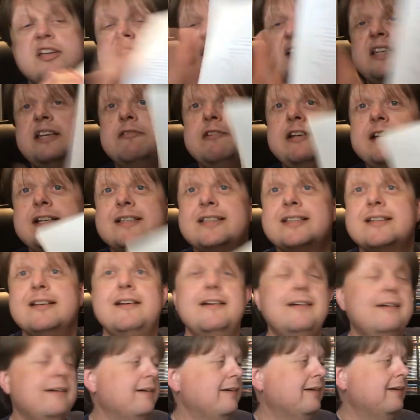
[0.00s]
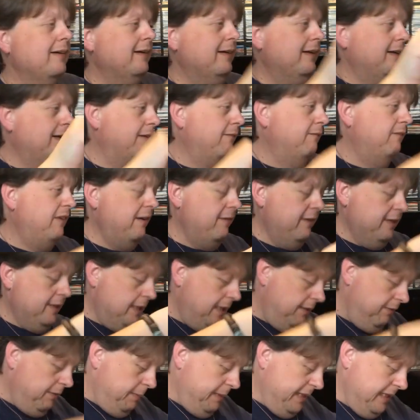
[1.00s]
it's lyrics and
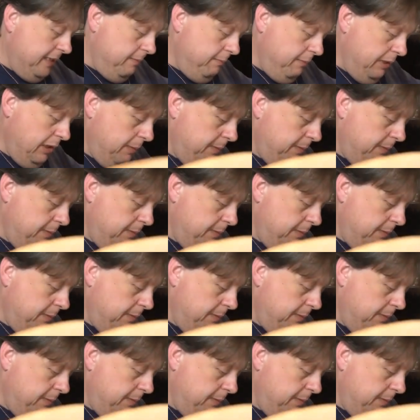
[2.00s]
various other bits